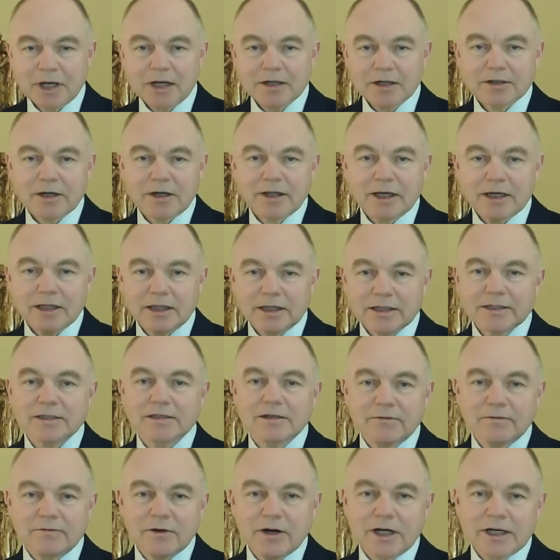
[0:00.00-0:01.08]
So I think this is
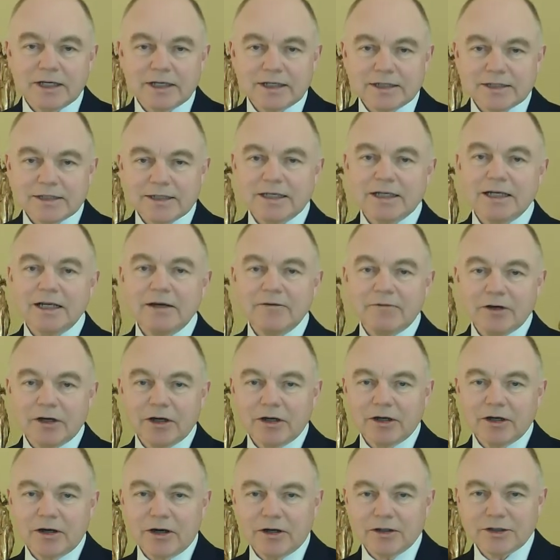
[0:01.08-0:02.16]
a very
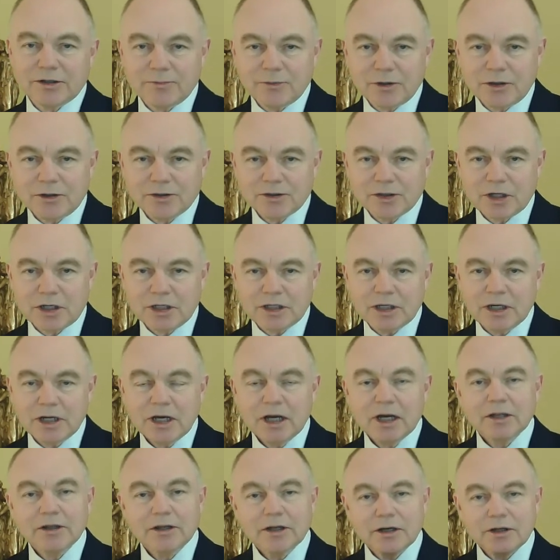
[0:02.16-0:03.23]
significant contribution
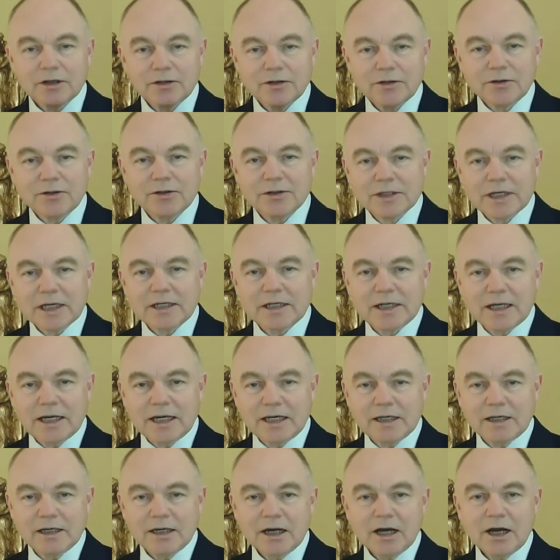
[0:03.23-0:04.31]
that
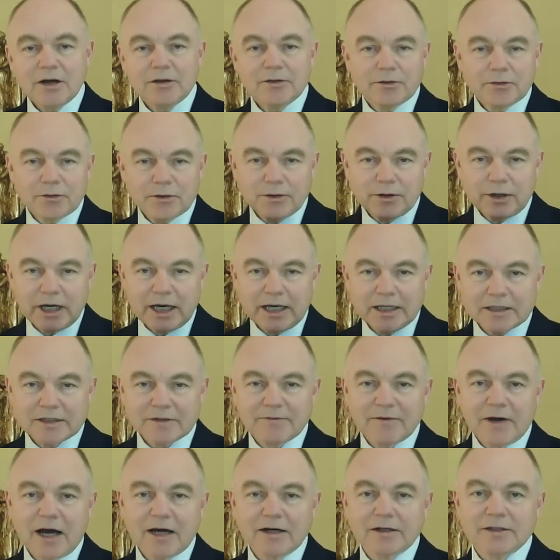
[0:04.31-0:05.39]
UCD, through its
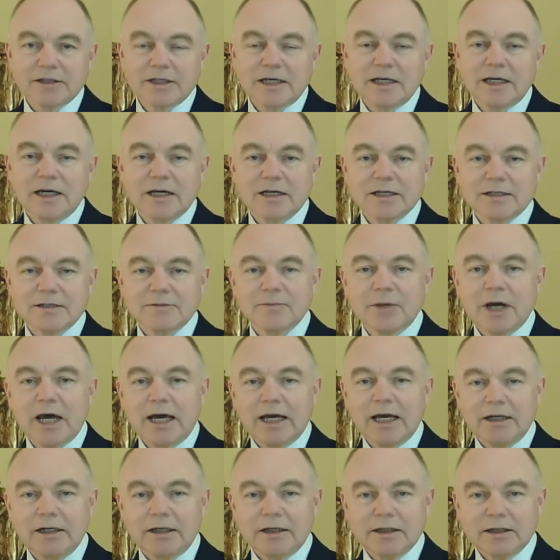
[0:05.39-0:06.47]
faculty, has
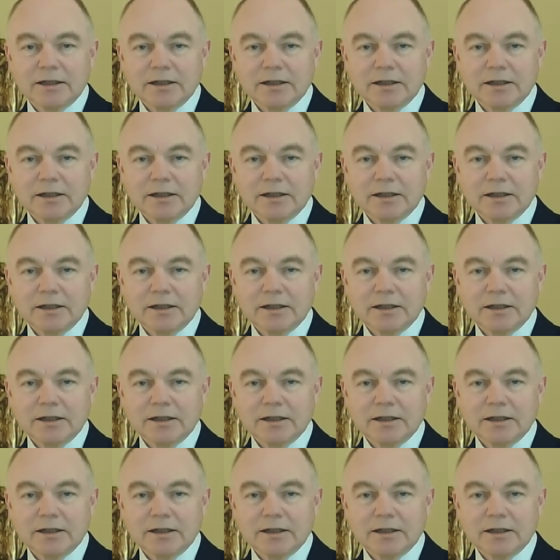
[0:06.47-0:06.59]
made.